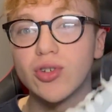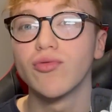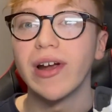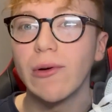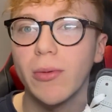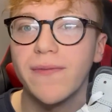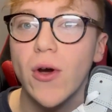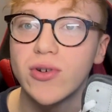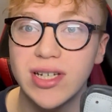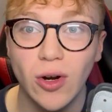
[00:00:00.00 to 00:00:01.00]
you really want to be
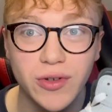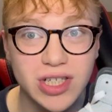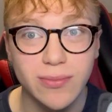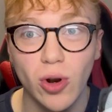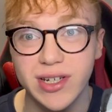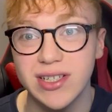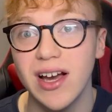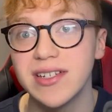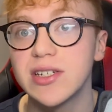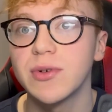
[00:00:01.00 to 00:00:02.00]
focusing on the smaller
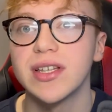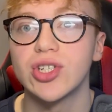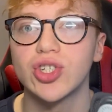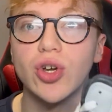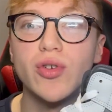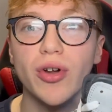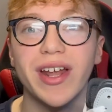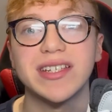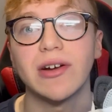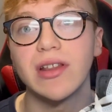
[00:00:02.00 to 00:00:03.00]
sizes with this shoe, not
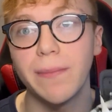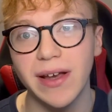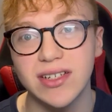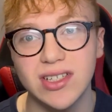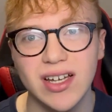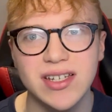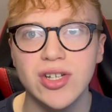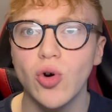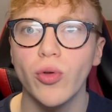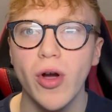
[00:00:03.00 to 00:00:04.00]
necessarily the bigger
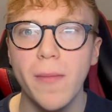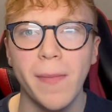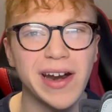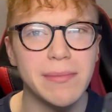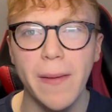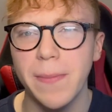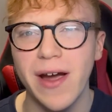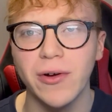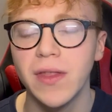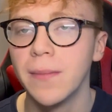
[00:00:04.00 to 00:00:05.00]
sizes. Although money might be
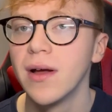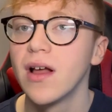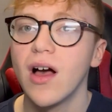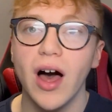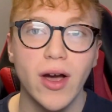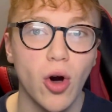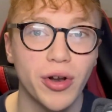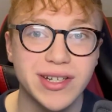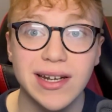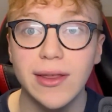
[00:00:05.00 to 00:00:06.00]
better in them, I
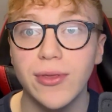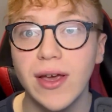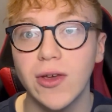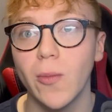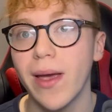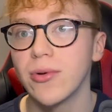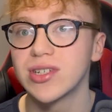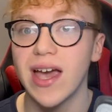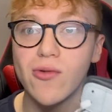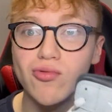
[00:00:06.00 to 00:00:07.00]
honestly think you'll be able to
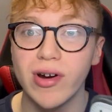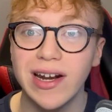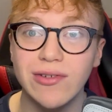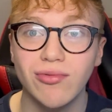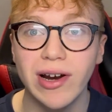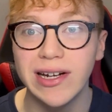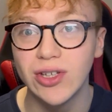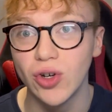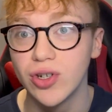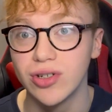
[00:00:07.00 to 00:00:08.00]
get a really
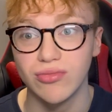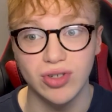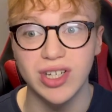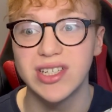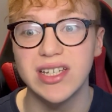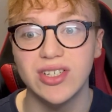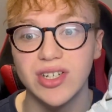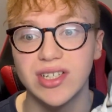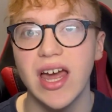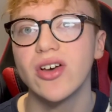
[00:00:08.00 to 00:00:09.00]
good consistent
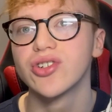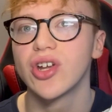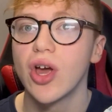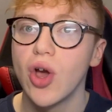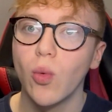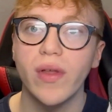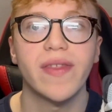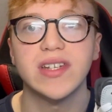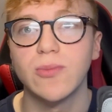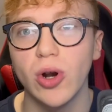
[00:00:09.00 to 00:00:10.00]
sales within
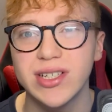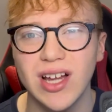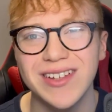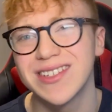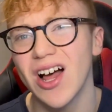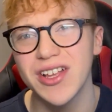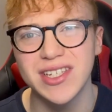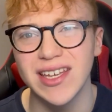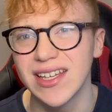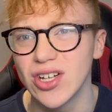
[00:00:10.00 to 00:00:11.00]
the smaller sizes. I just
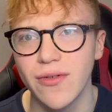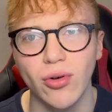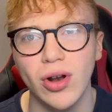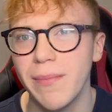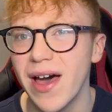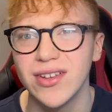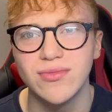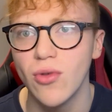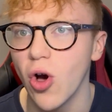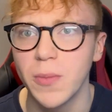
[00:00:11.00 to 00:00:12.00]
think it's overall a better
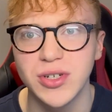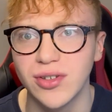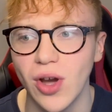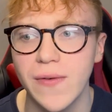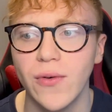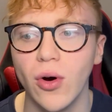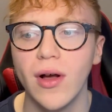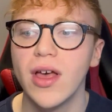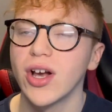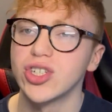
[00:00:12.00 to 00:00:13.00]
option to go for
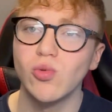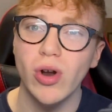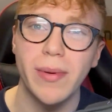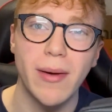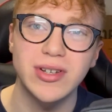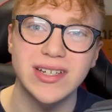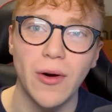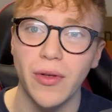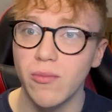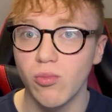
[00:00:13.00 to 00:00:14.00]
because you want to be able to
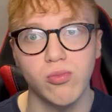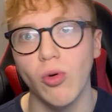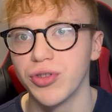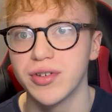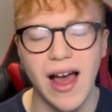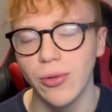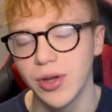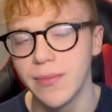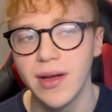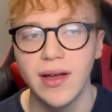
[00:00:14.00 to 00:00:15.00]
sell them once you've held them.